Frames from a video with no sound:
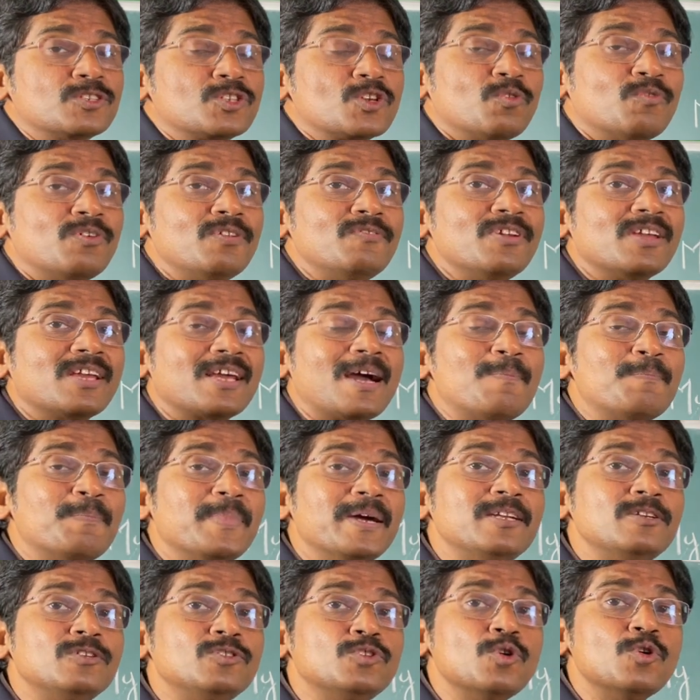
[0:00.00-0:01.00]
So when we
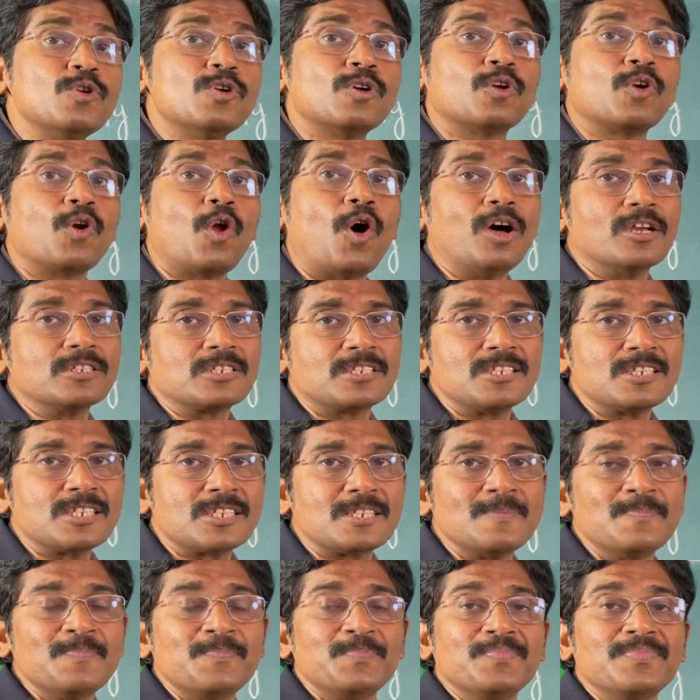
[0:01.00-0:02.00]
combine two
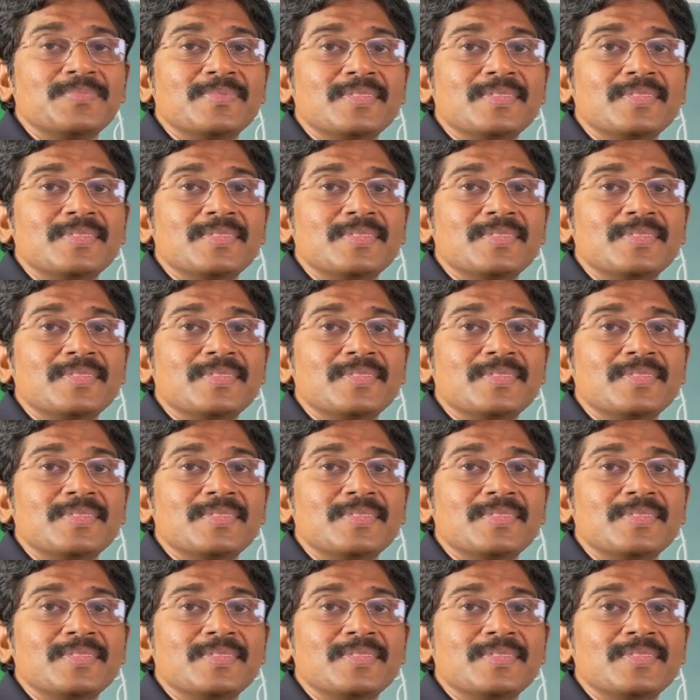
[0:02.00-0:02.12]
clauses,